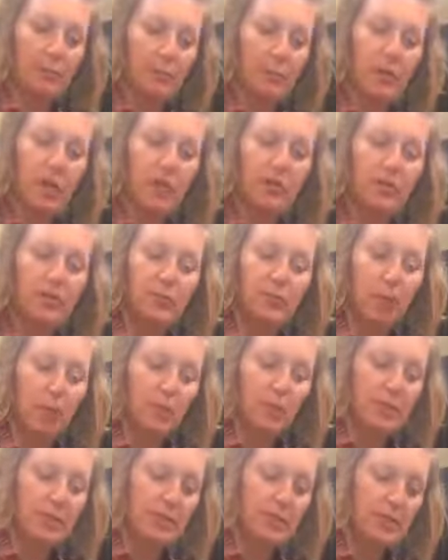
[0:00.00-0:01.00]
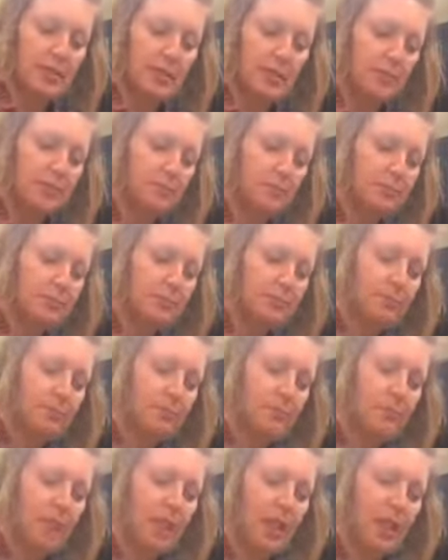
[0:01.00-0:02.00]
with all these 4 pieces.
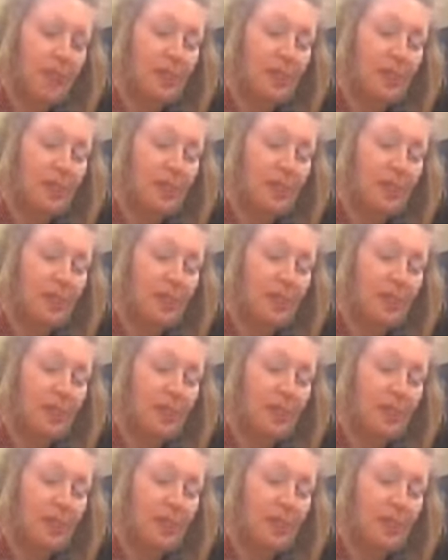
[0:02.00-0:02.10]
And